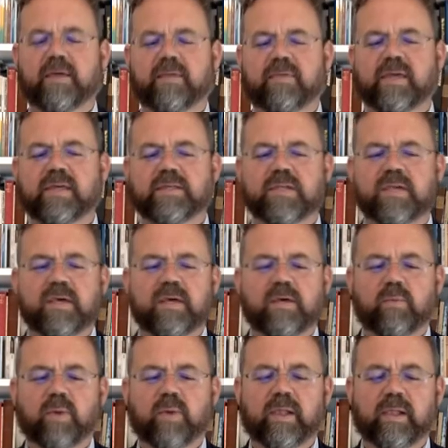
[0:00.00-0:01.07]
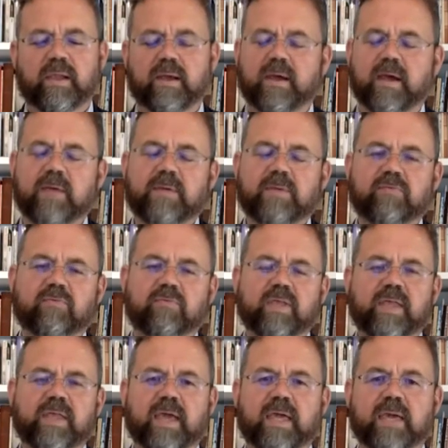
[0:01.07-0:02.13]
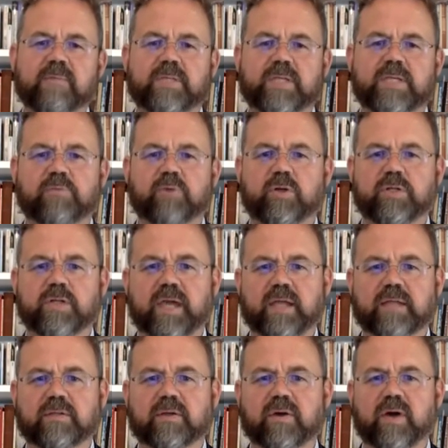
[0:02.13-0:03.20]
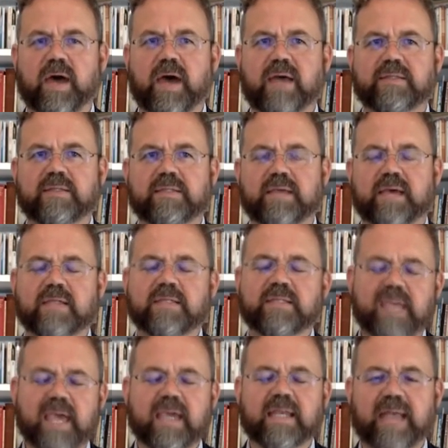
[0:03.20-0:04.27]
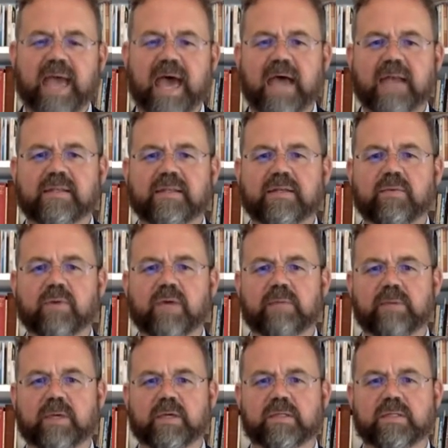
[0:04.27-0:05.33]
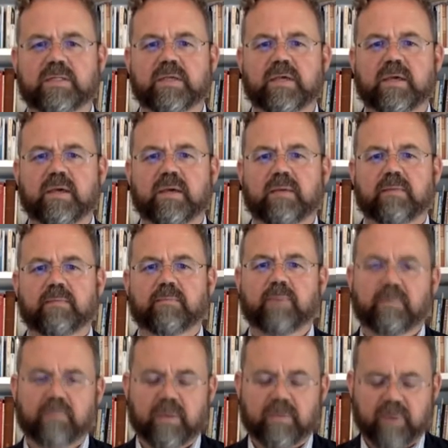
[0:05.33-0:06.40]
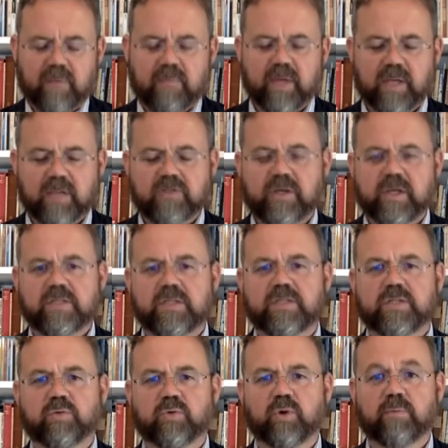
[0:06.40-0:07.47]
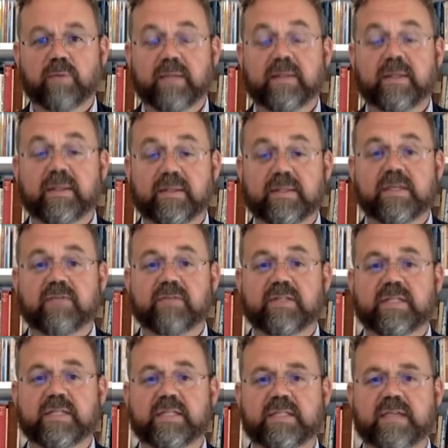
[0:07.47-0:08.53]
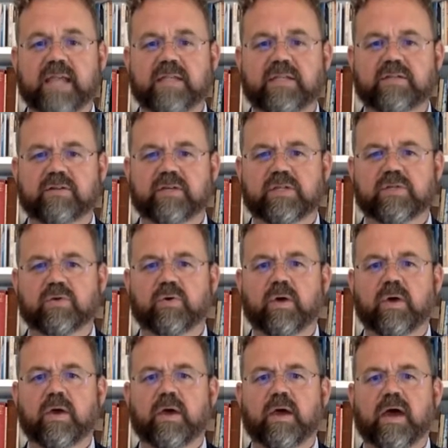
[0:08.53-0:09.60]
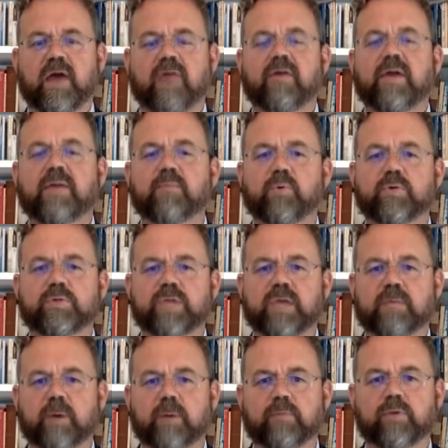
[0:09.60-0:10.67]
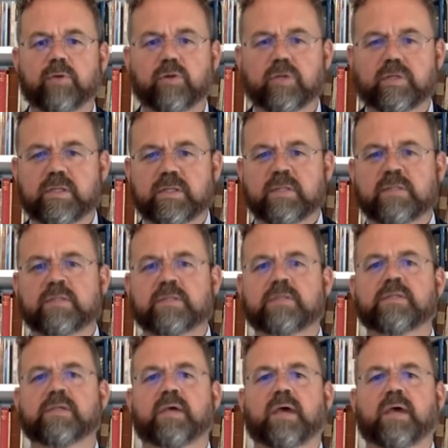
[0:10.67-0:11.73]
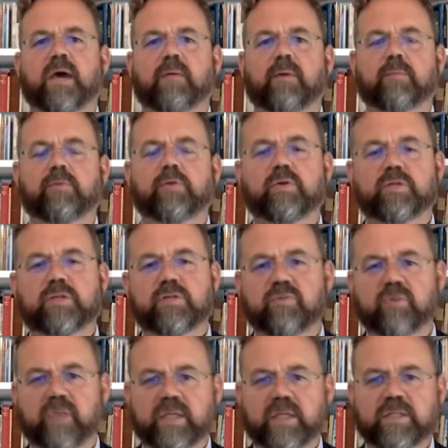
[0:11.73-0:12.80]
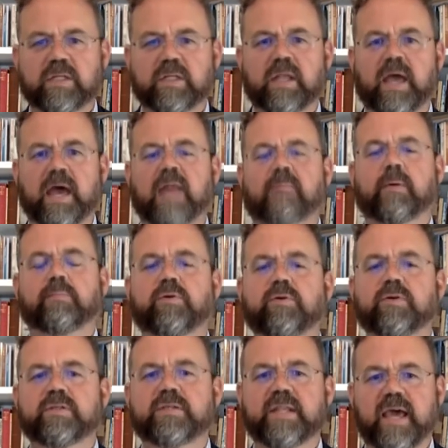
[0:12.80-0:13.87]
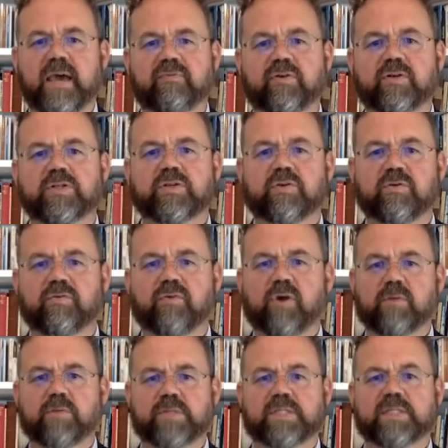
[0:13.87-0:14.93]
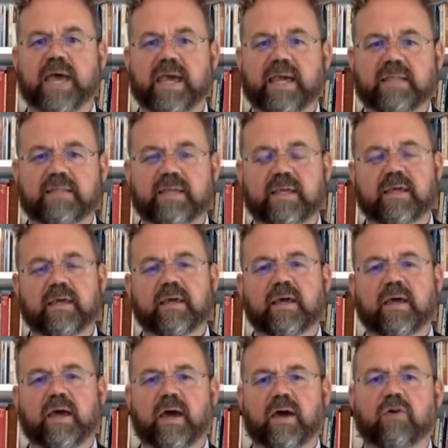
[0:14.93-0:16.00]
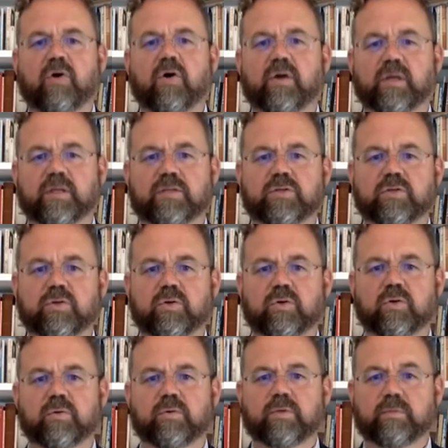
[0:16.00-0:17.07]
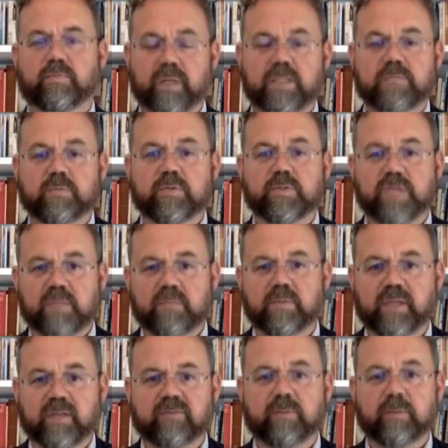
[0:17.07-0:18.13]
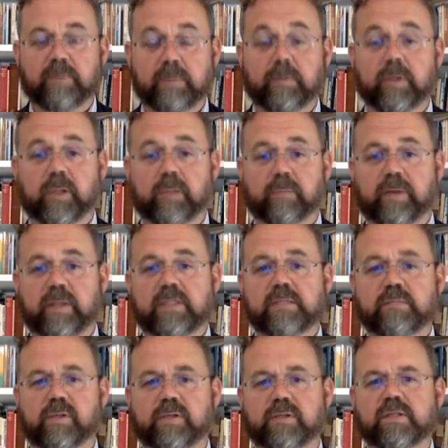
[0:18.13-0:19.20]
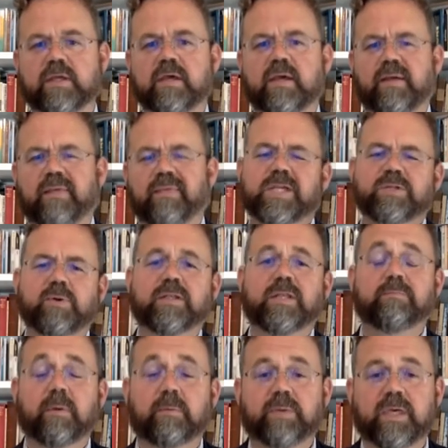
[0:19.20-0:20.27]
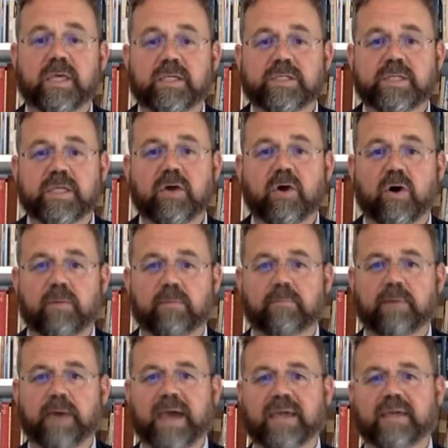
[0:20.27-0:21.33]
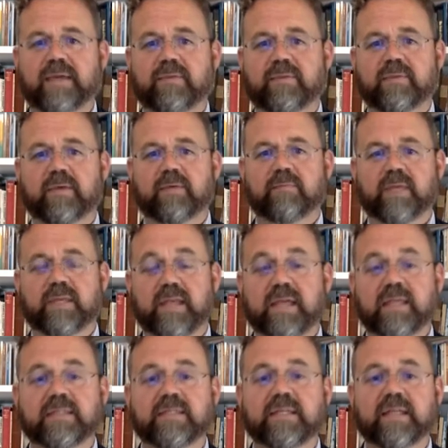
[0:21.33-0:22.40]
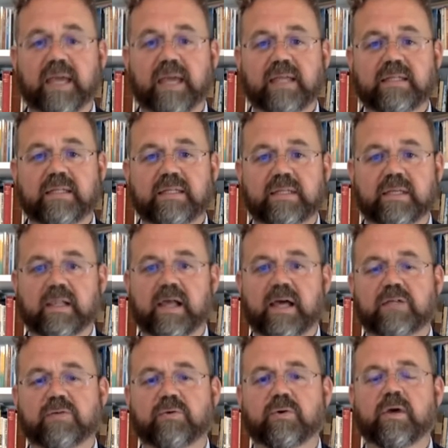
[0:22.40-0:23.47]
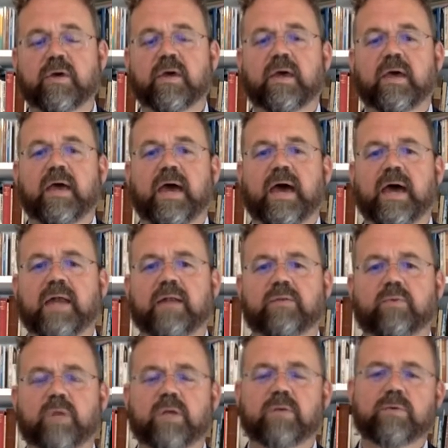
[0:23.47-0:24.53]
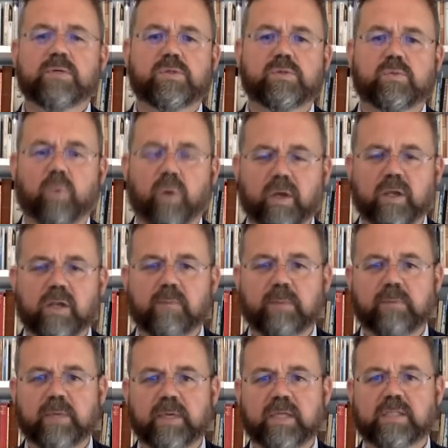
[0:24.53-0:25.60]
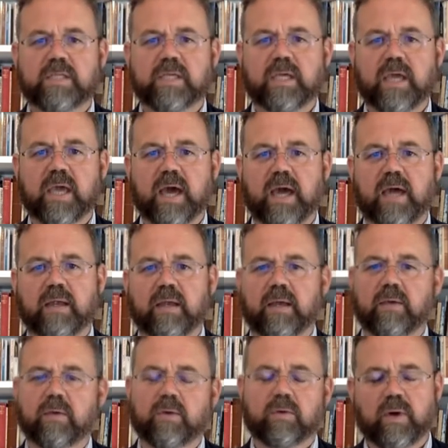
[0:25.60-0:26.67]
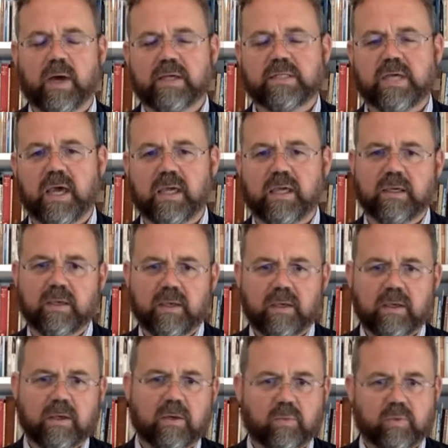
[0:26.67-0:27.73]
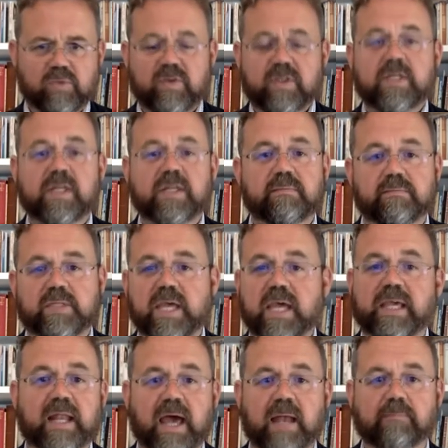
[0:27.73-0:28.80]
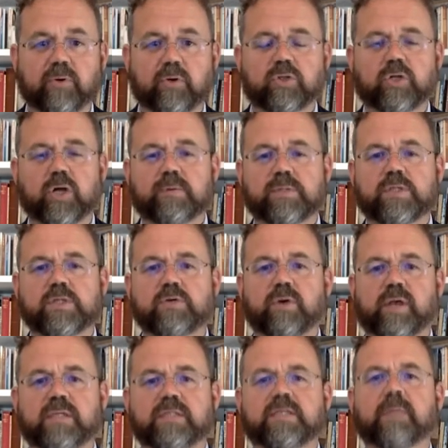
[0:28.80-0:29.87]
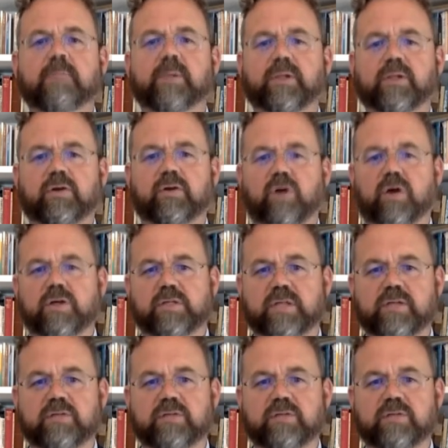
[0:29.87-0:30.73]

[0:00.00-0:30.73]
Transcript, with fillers: thanks. Well, I mean, really, I came to this project at, at second hand in a way because m- my primary interests, as you know, are mainly in the 17th century. So I write mostly about Puritans, about Puritan religion, and about Puritan efforts to reform society according to the principles they believe to be biblical principles. And that's what I did my PhD on back in the mid 1990s in Glasgow. And when I was working on my PhD, I, you know, as I was visiting secondhand bookshops and so on, I stumbled across,